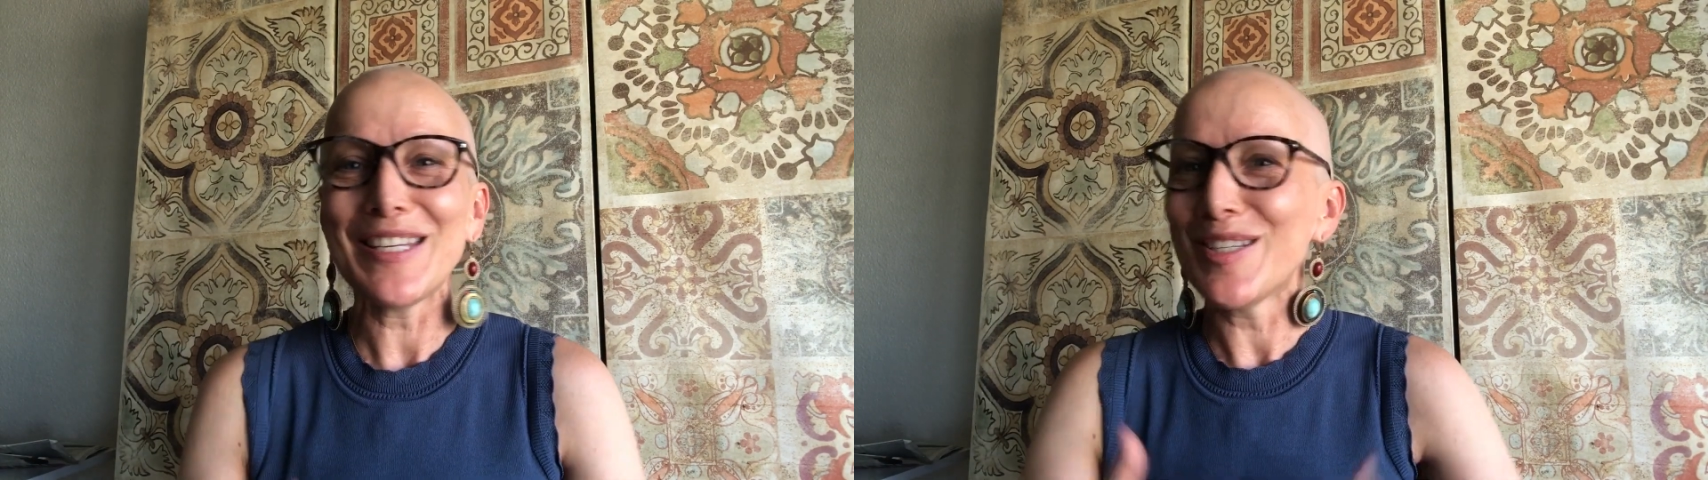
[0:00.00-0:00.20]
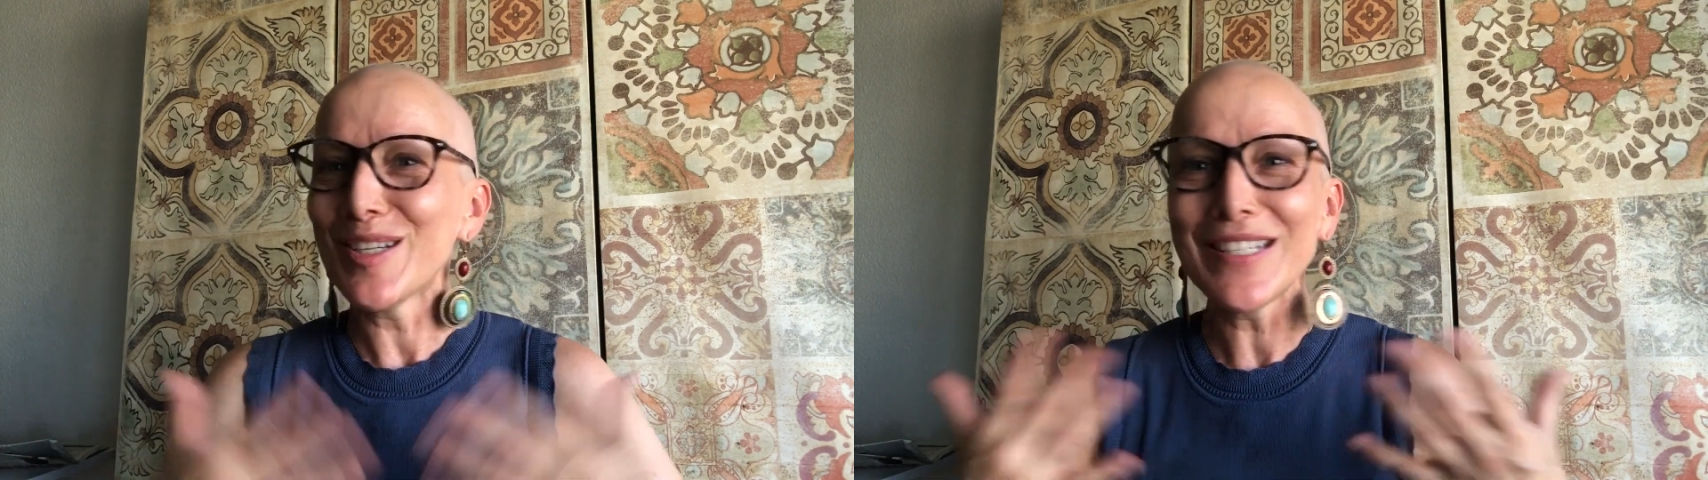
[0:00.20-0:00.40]

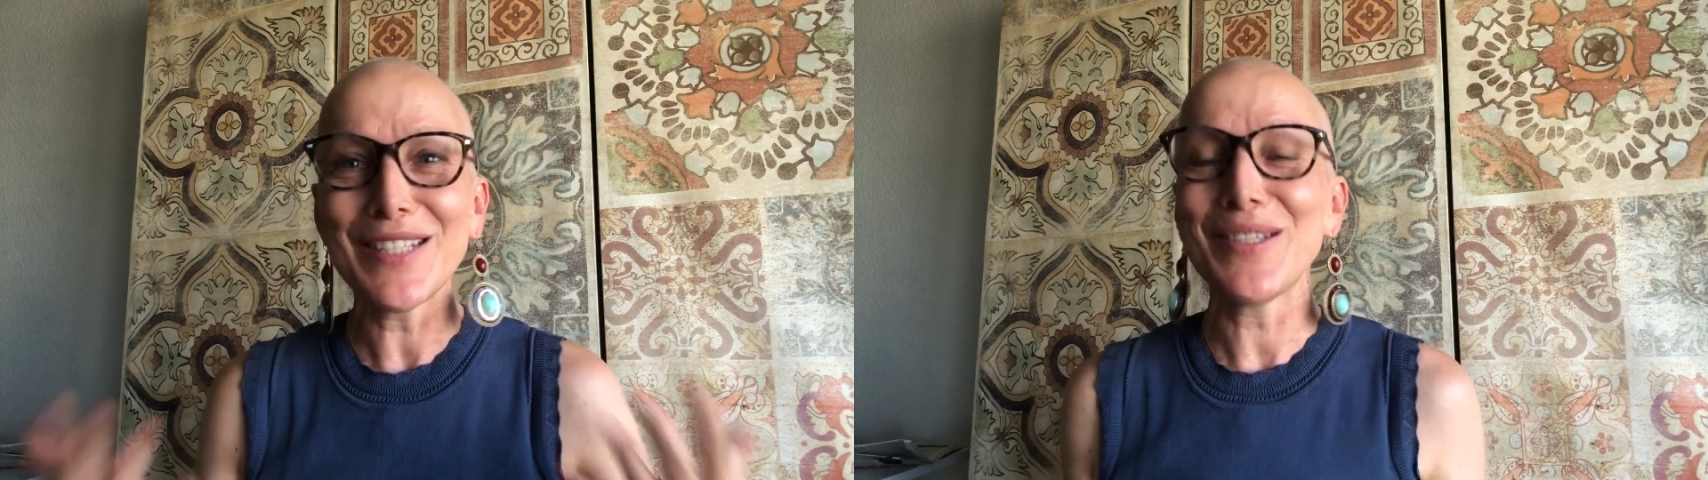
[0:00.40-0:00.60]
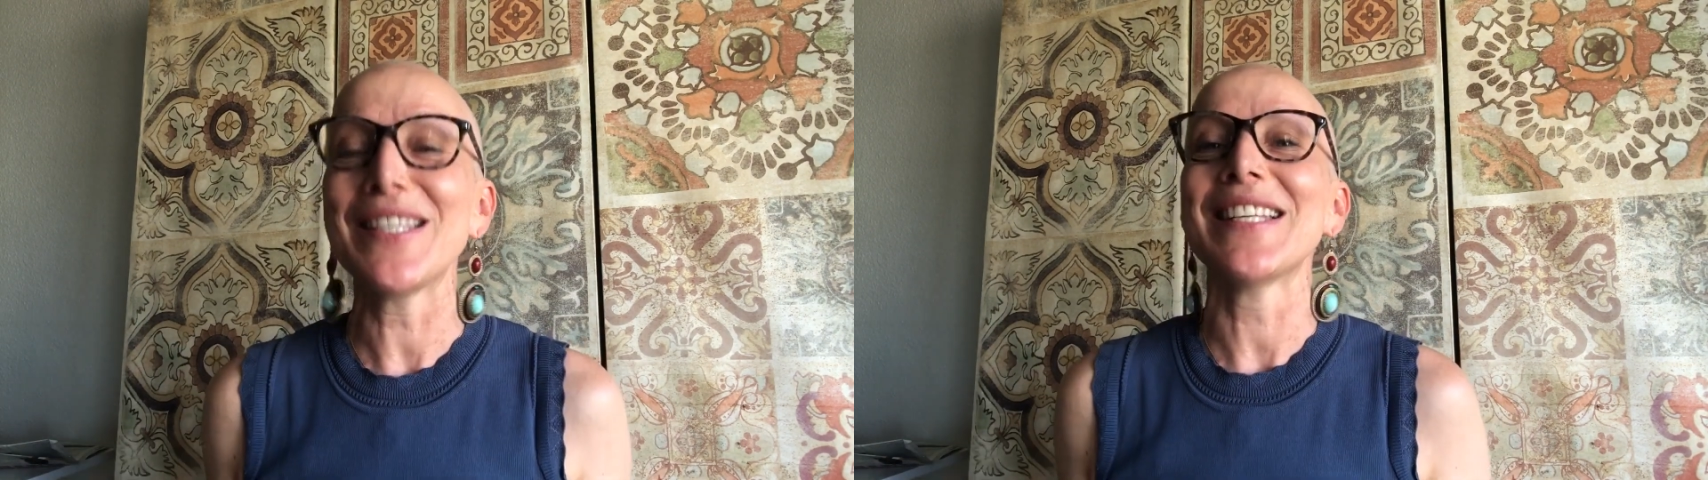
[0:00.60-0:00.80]
You don't
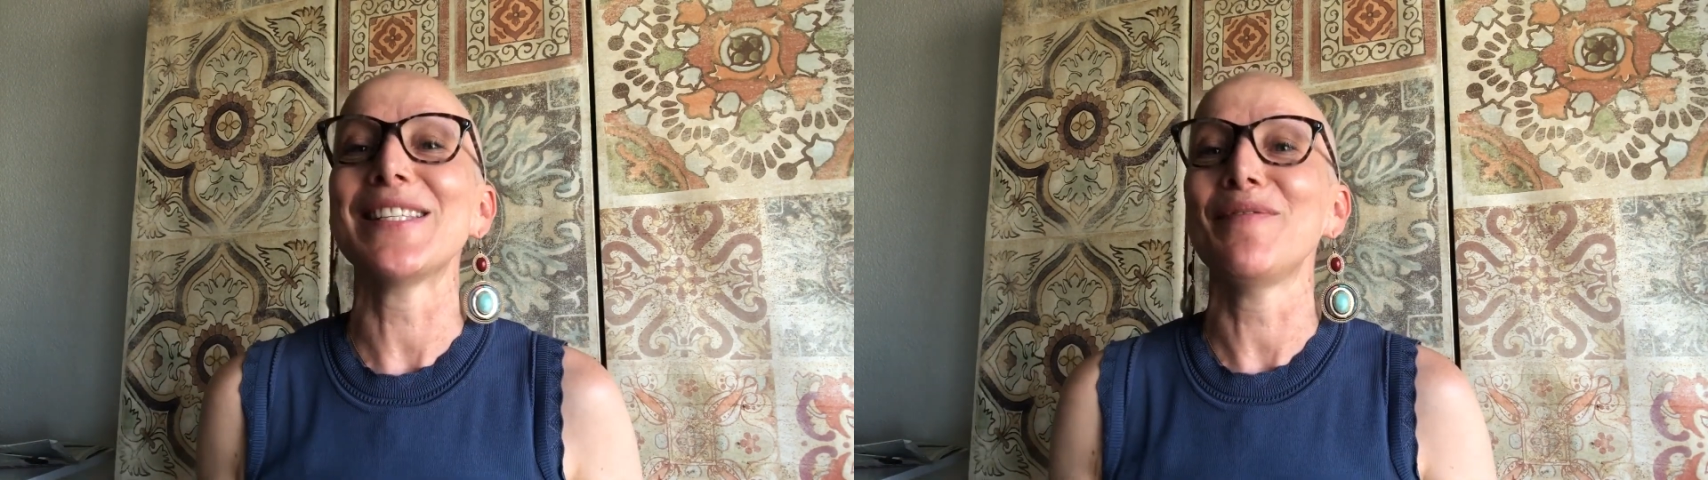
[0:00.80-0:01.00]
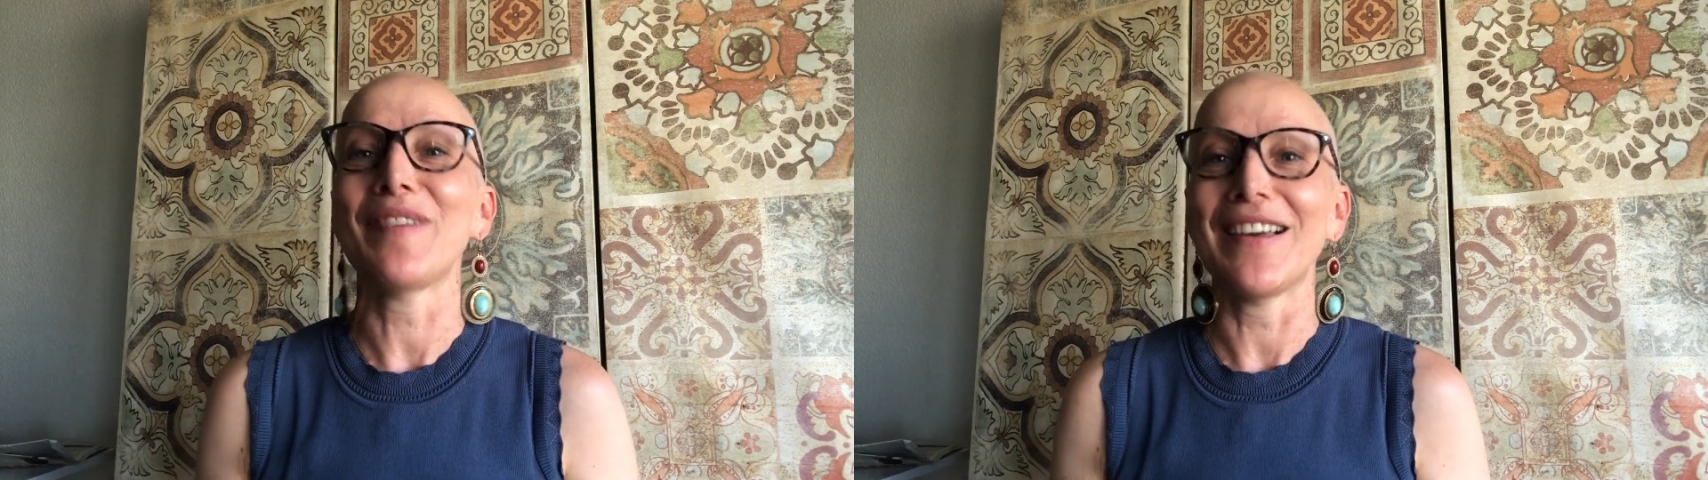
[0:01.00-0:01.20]
need to
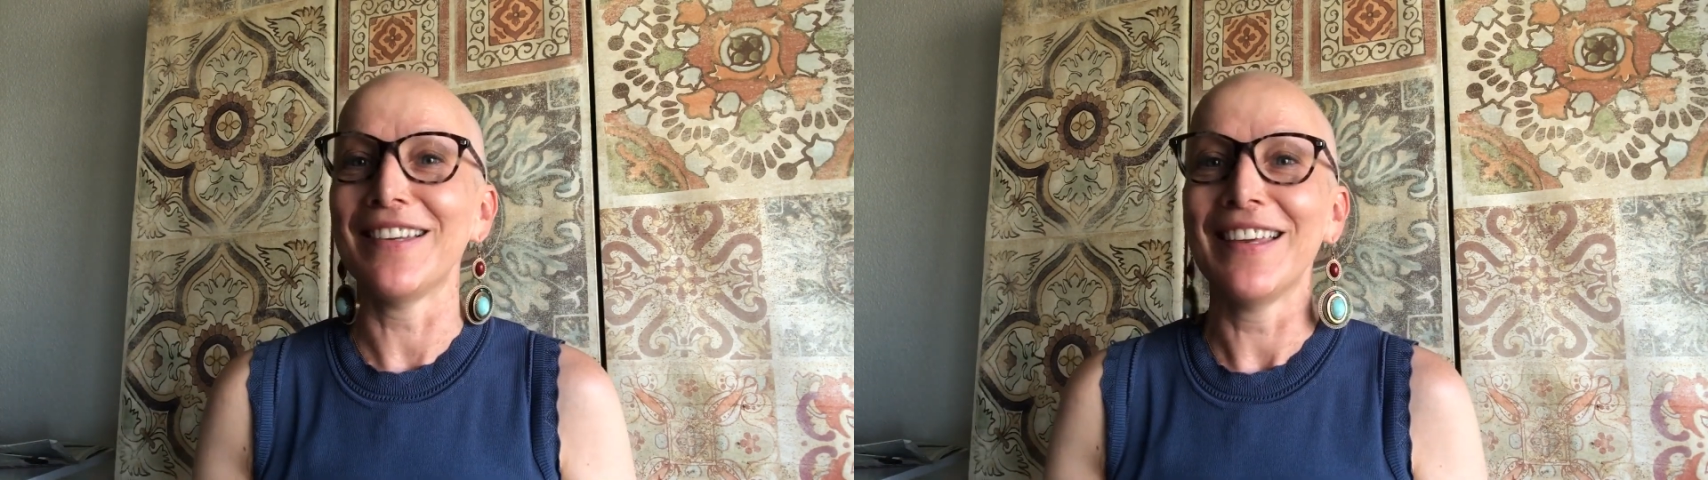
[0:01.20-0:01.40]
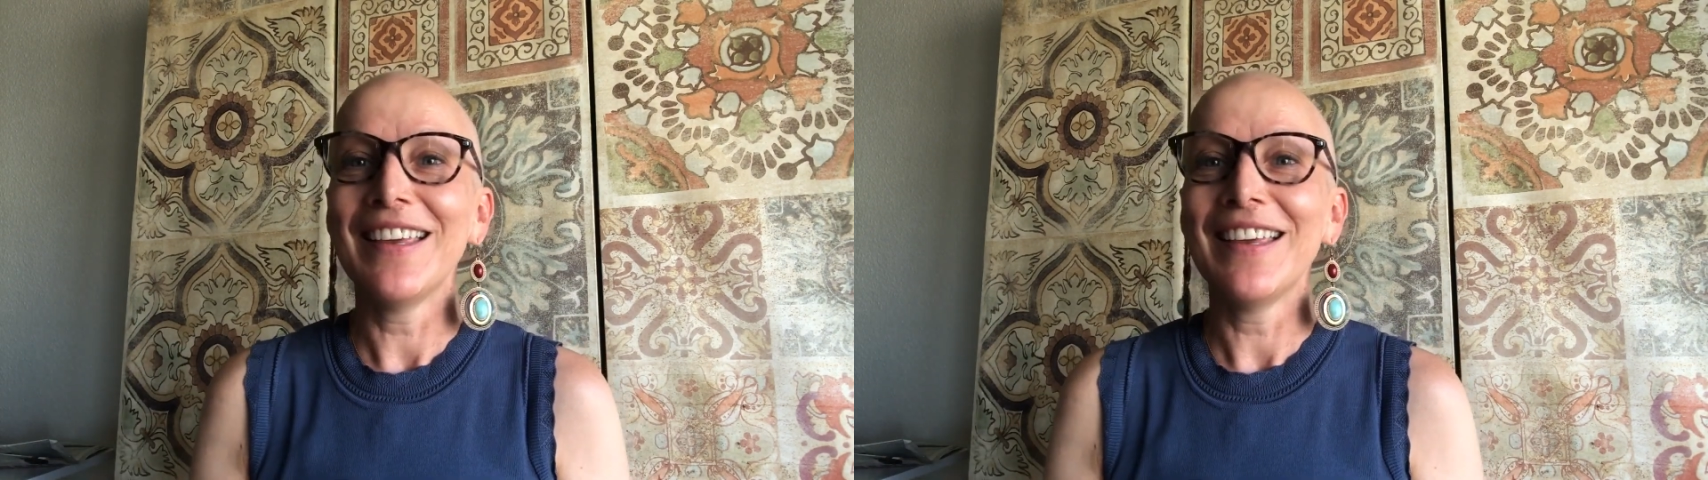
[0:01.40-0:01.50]
justify.